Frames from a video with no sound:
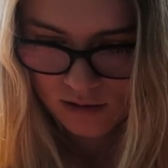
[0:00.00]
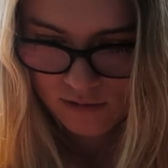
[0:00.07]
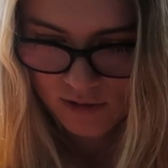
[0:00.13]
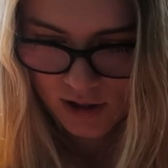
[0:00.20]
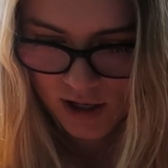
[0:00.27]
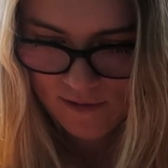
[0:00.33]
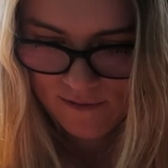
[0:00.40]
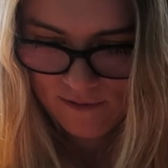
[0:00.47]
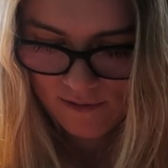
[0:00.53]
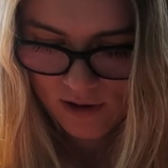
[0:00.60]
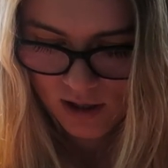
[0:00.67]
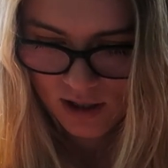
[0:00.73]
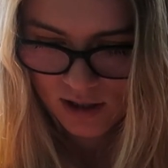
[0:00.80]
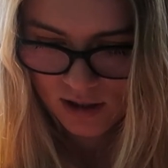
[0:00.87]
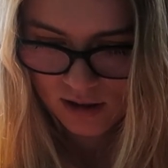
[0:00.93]
If I can
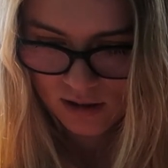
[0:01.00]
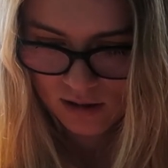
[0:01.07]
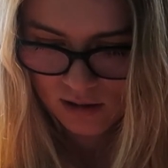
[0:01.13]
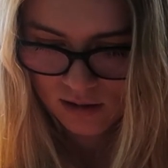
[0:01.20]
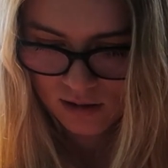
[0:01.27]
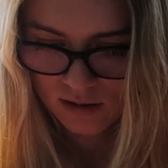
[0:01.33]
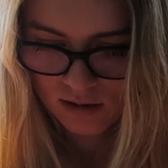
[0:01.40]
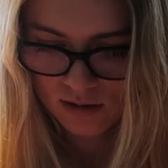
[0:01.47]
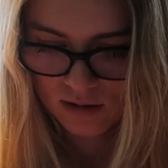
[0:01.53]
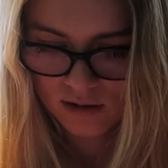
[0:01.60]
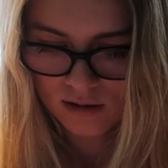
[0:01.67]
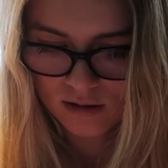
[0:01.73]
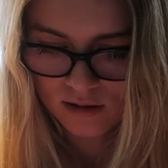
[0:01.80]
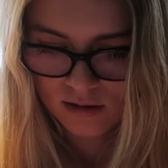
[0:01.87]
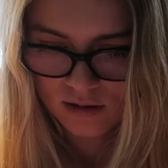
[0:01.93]
find it.
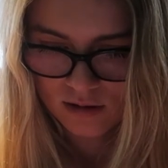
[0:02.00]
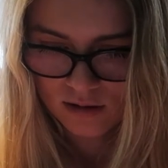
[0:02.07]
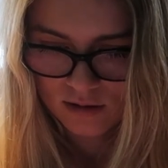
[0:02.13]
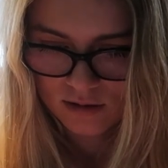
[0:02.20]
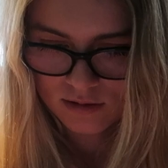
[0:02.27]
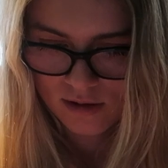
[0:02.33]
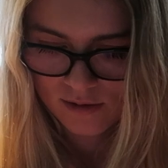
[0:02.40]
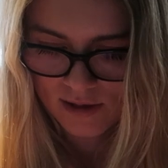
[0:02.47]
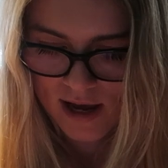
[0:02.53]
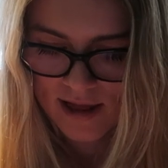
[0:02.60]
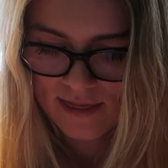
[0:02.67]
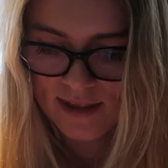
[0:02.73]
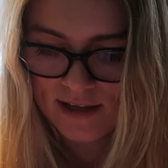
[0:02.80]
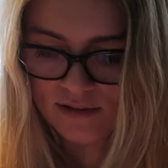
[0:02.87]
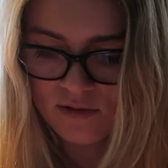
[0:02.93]
So I'm
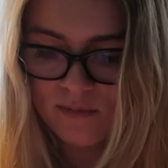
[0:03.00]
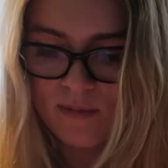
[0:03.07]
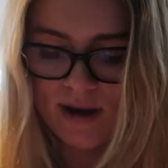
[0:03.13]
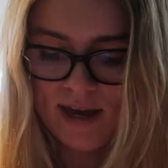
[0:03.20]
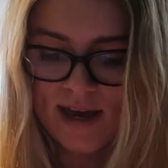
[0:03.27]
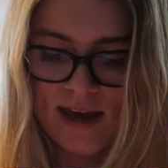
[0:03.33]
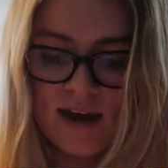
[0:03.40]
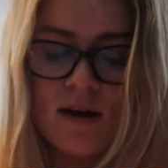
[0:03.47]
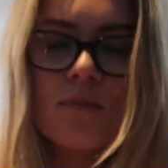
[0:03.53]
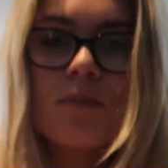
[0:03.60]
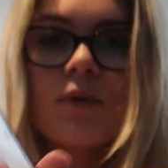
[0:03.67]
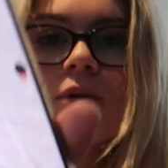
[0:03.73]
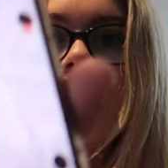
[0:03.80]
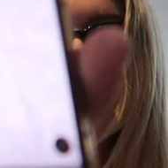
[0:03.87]
getting this on my hip.